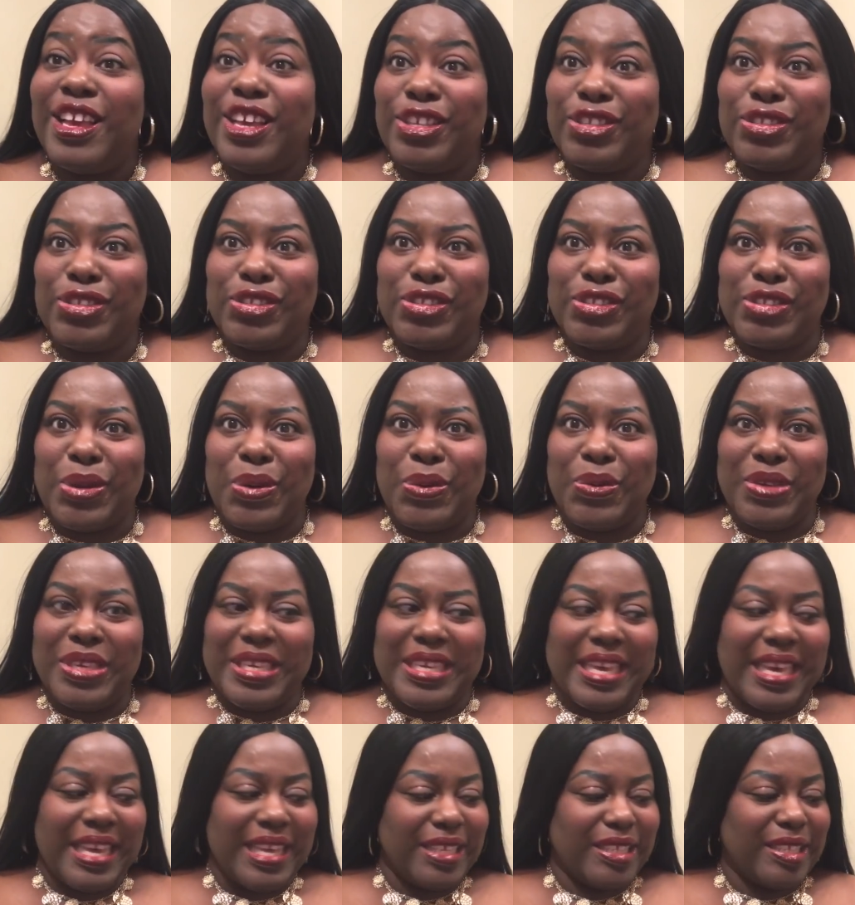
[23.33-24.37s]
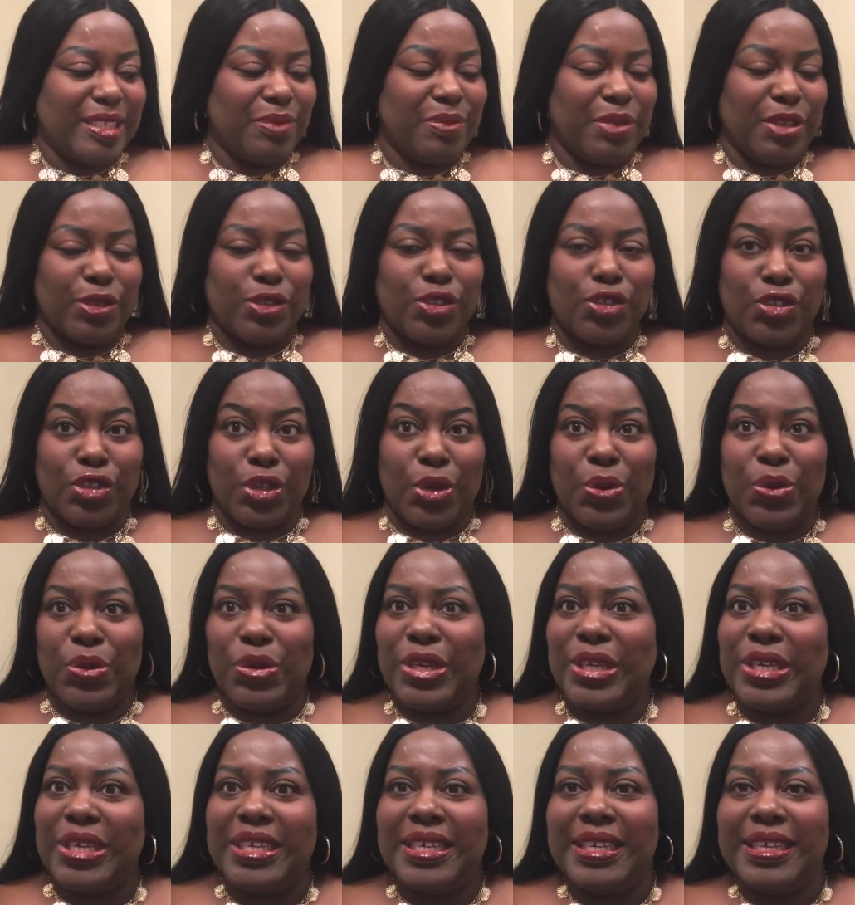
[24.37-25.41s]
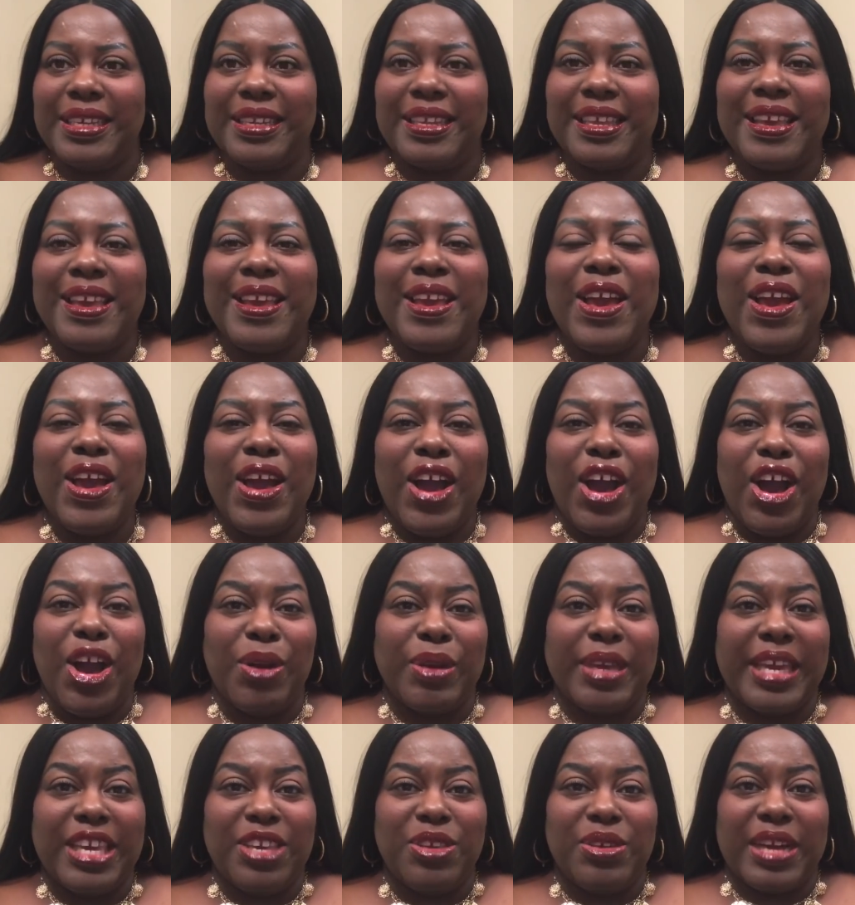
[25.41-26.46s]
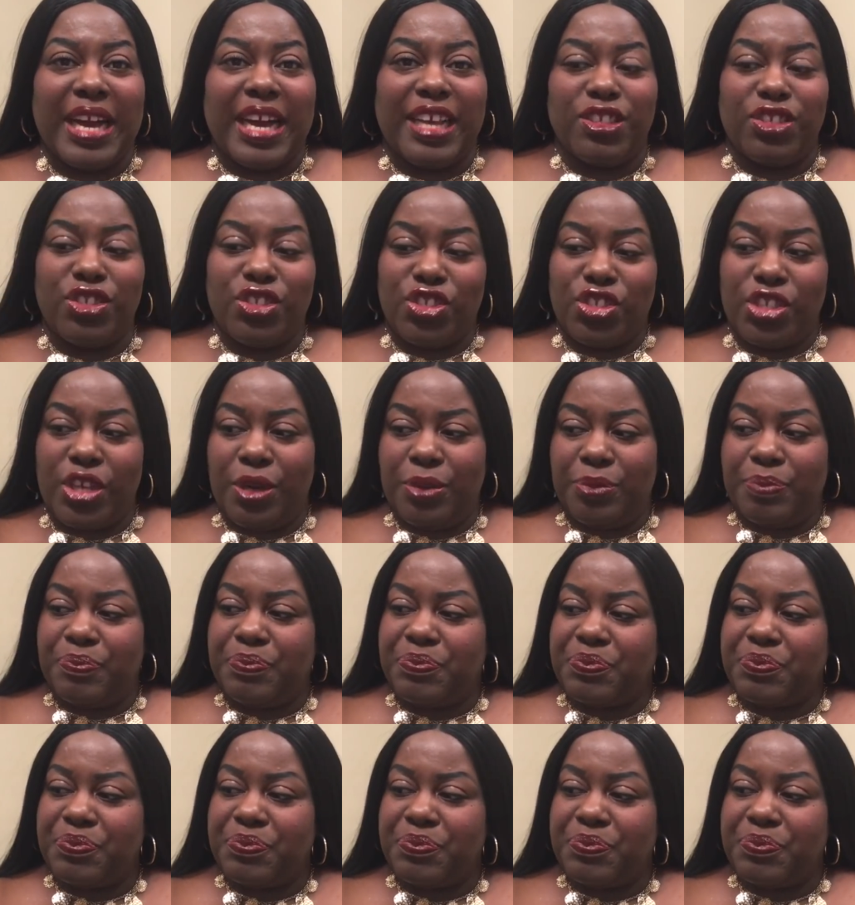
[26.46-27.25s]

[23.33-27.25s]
So yeah, smells so good. Okay, you guys, so